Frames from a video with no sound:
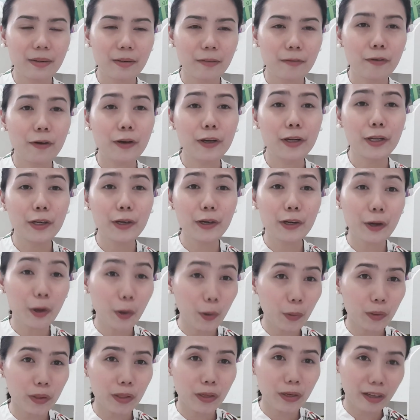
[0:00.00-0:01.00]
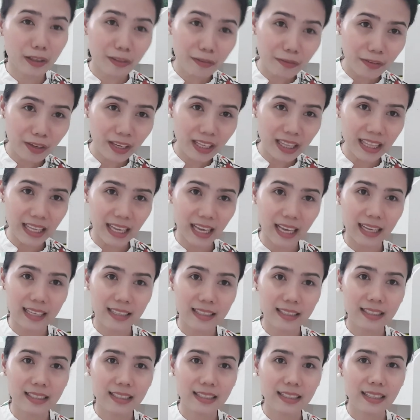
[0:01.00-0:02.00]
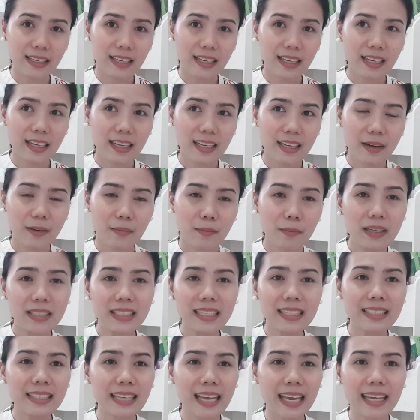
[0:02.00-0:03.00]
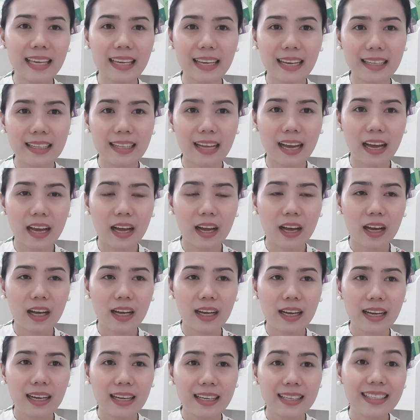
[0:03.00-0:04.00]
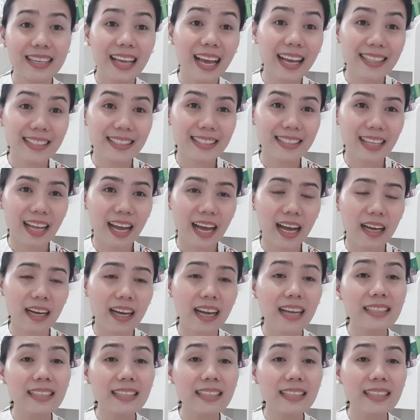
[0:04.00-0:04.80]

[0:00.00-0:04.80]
for your own convenience, magsisay ka na, yes na.